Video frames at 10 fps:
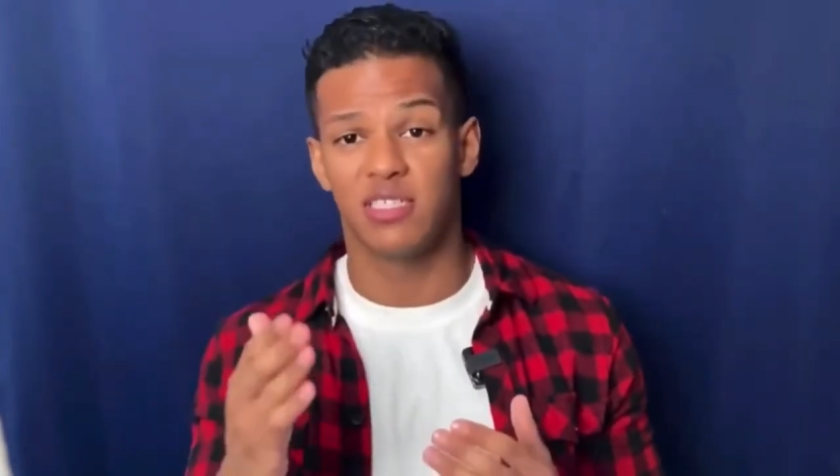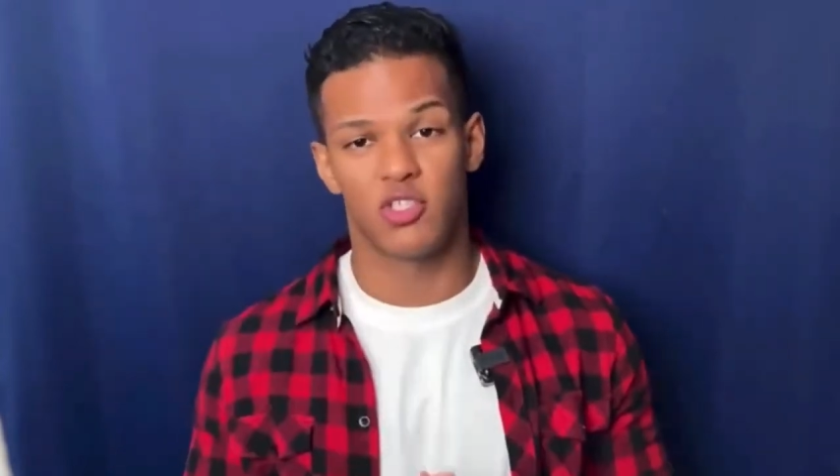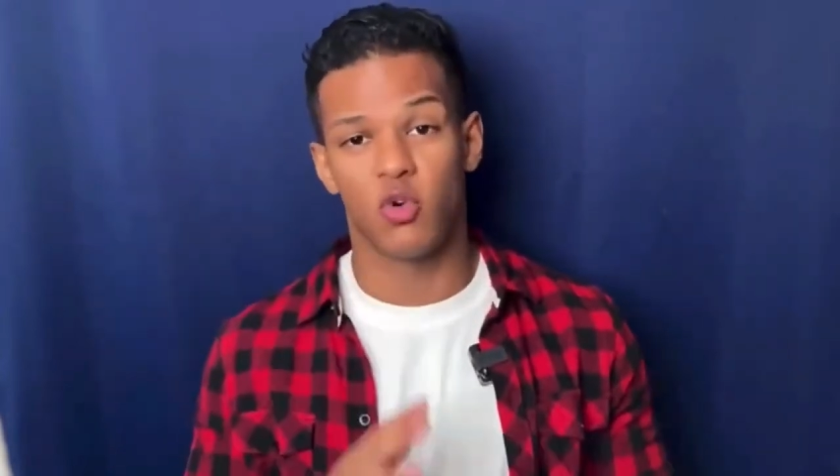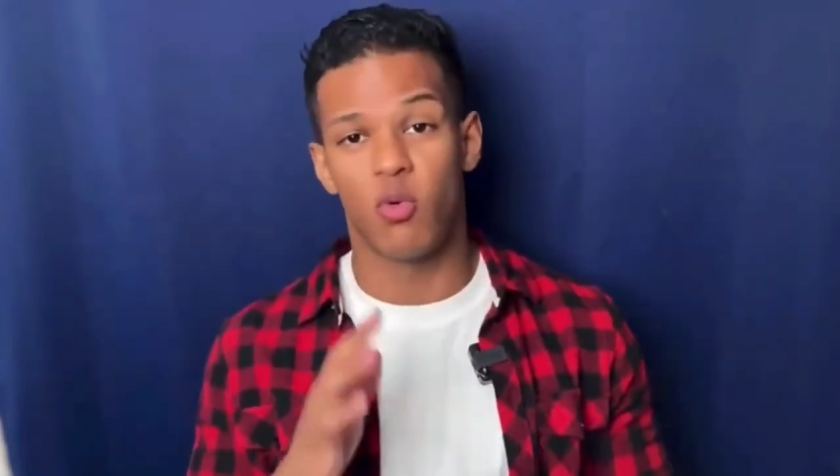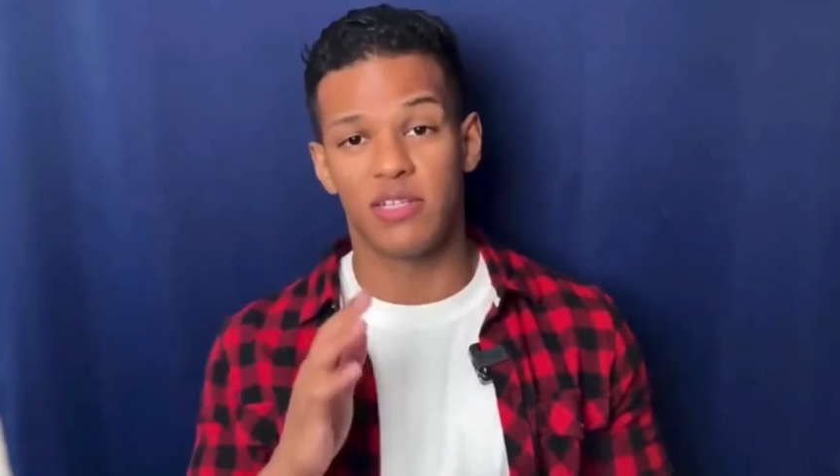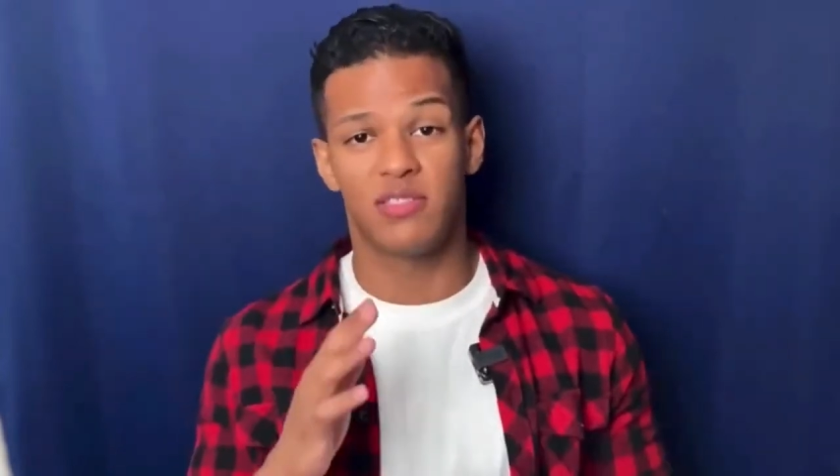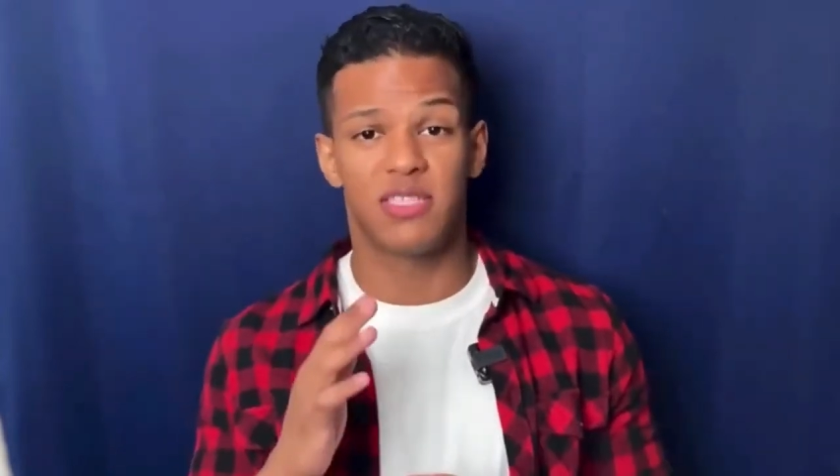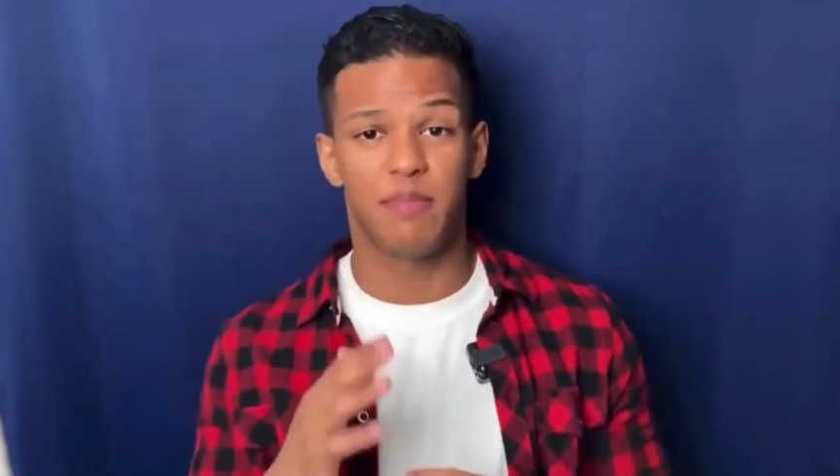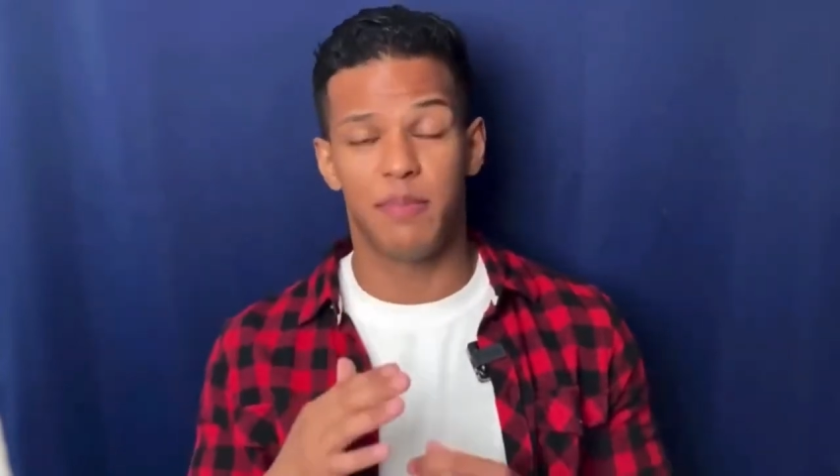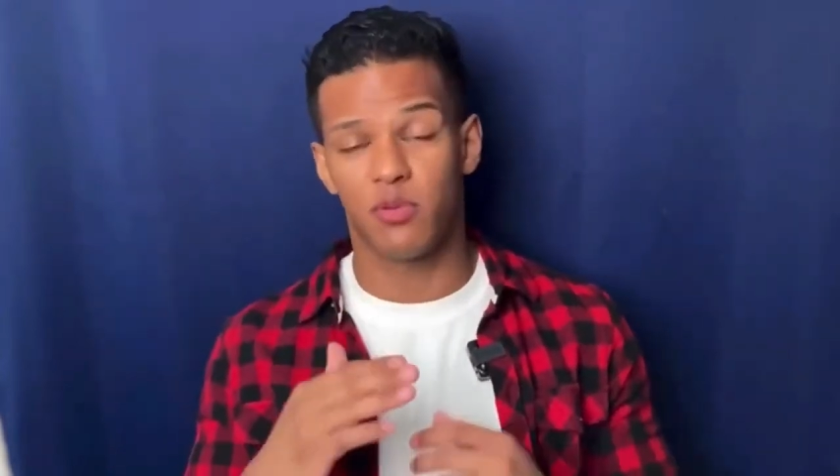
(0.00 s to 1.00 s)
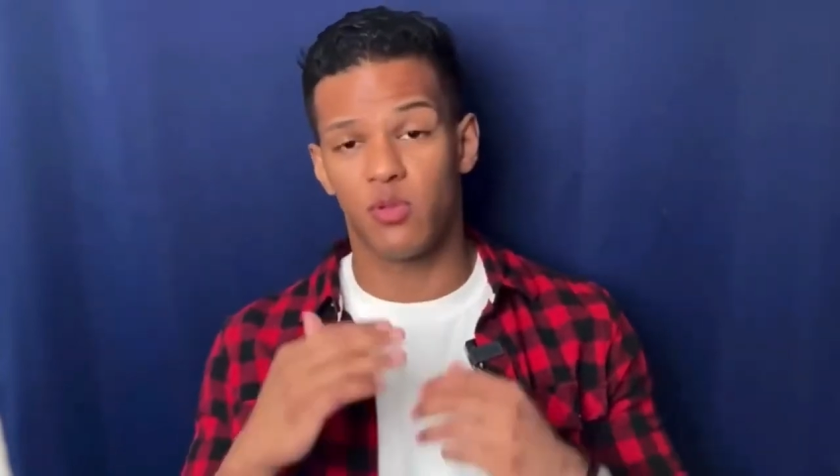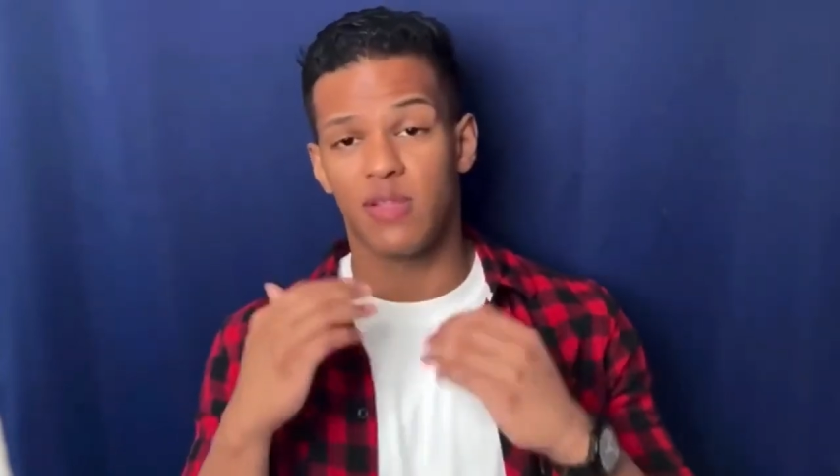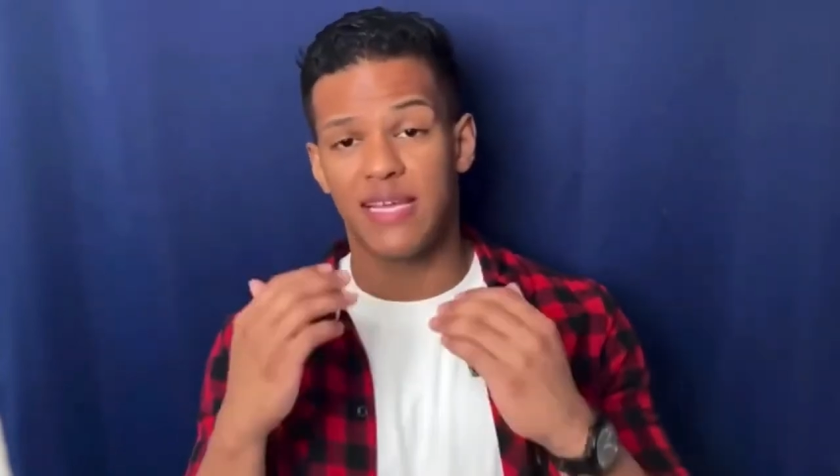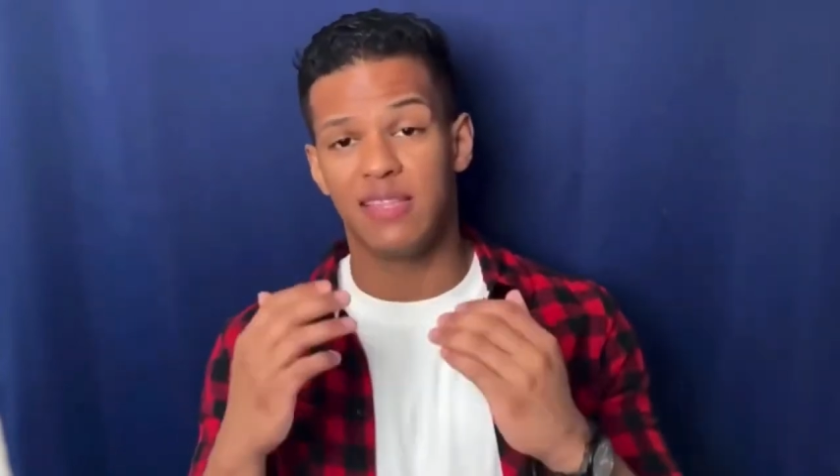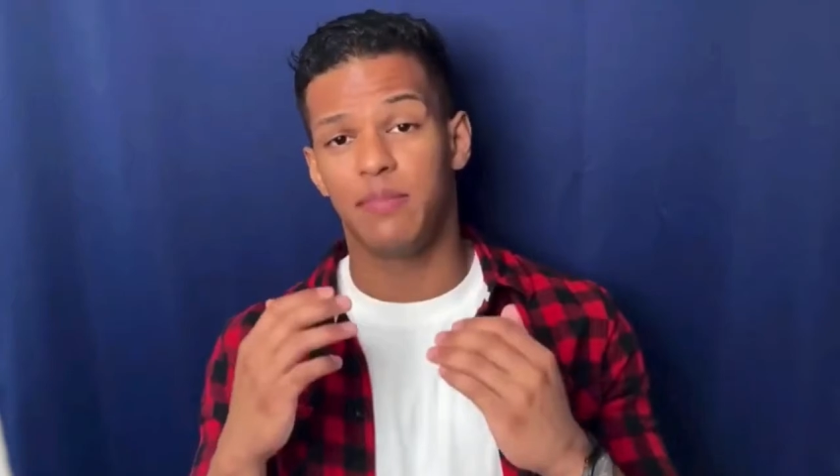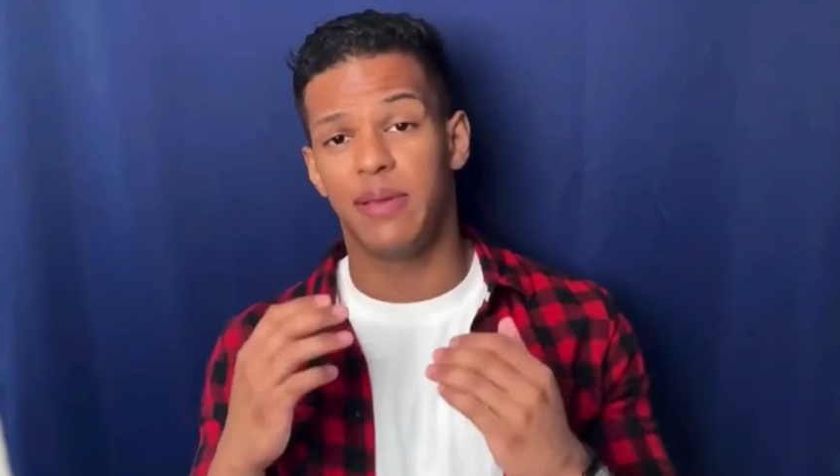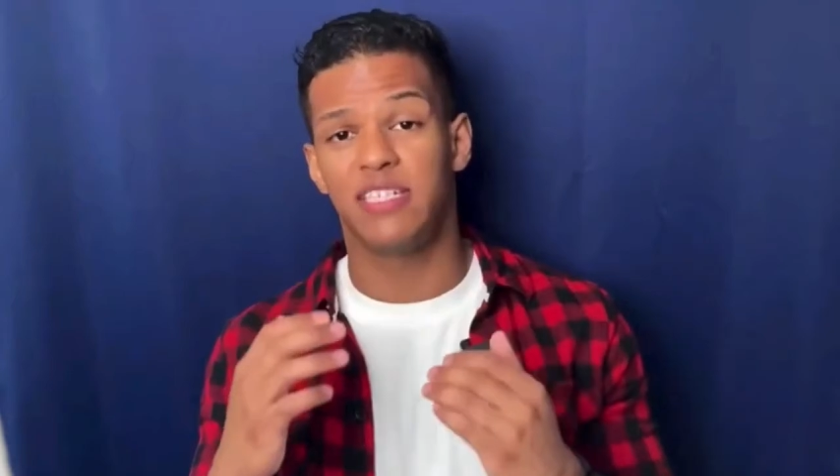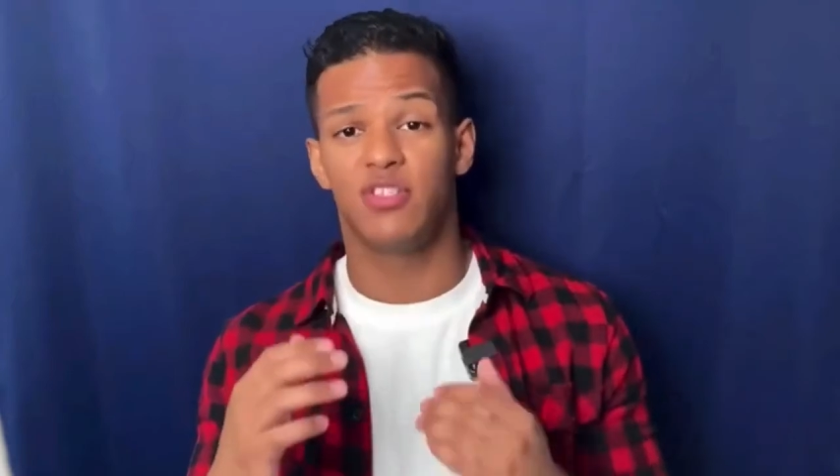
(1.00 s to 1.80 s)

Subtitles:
So once you send people to the landing page,